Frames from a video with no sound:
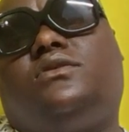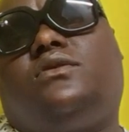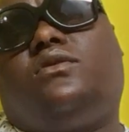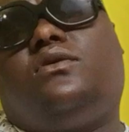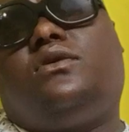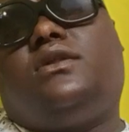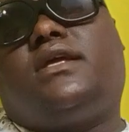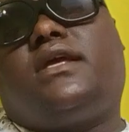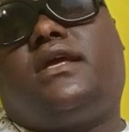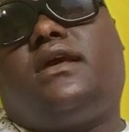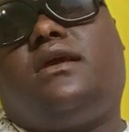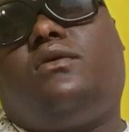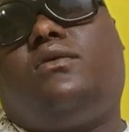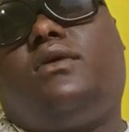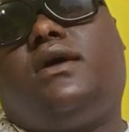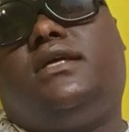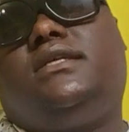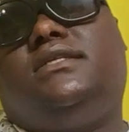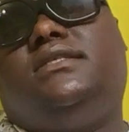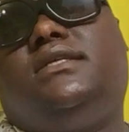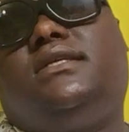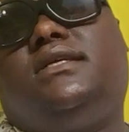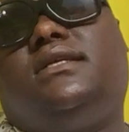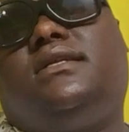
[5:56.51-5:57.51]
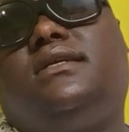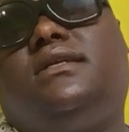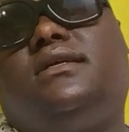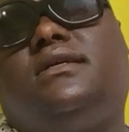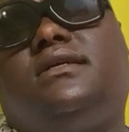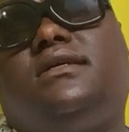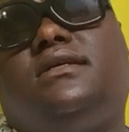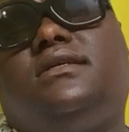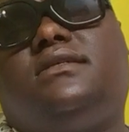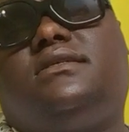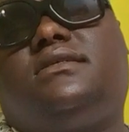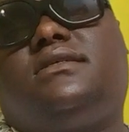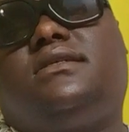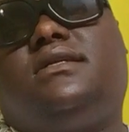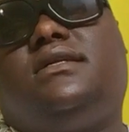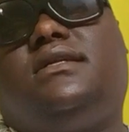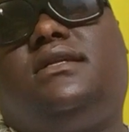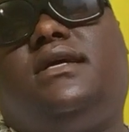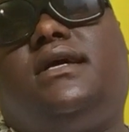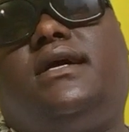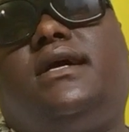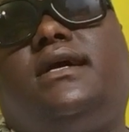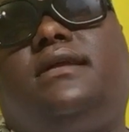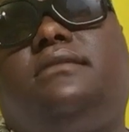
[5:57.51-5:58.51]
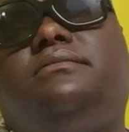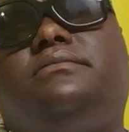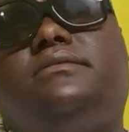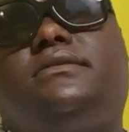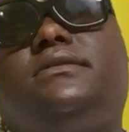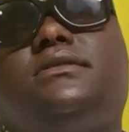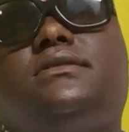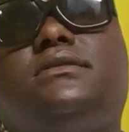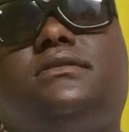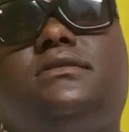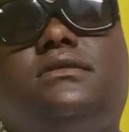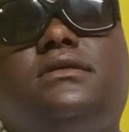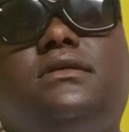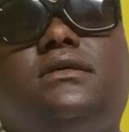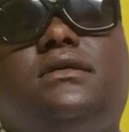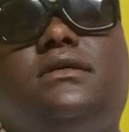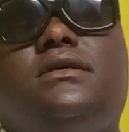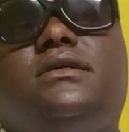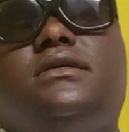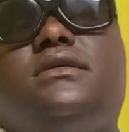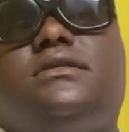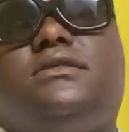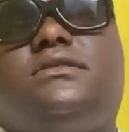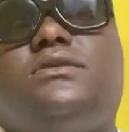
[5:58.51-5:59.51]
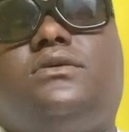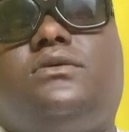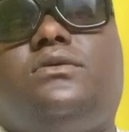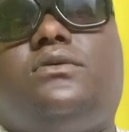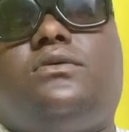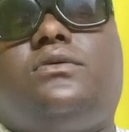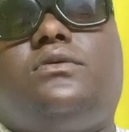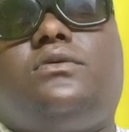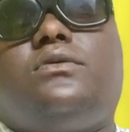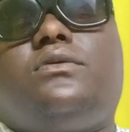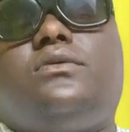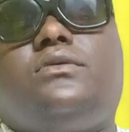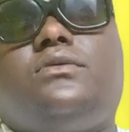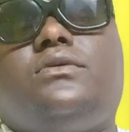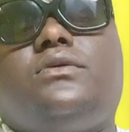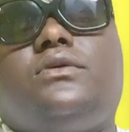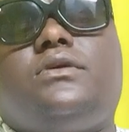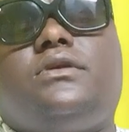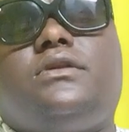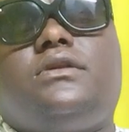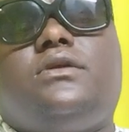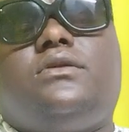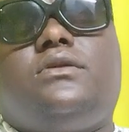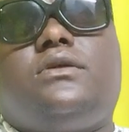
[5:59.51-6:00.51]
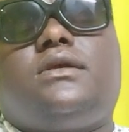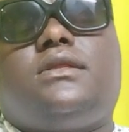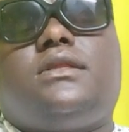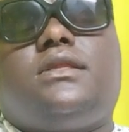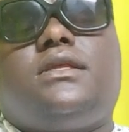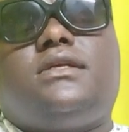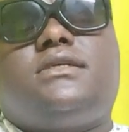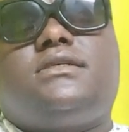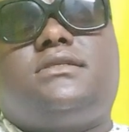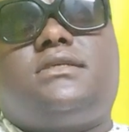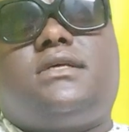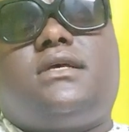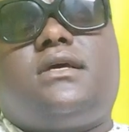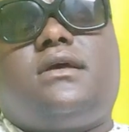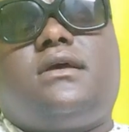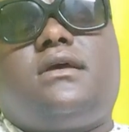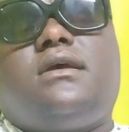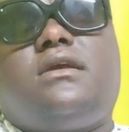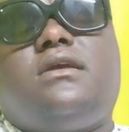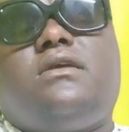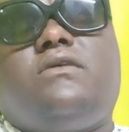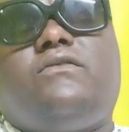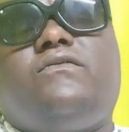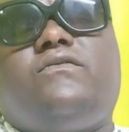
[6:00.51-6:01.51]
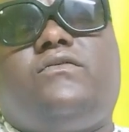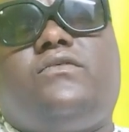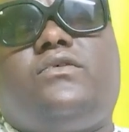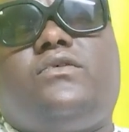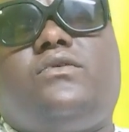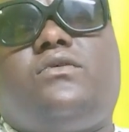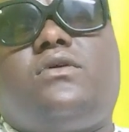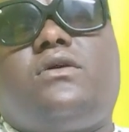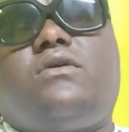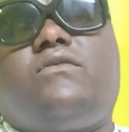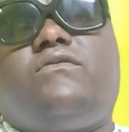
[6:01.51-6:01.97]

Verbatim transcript: you call KY jelly. It really helps. So during this, uh, if you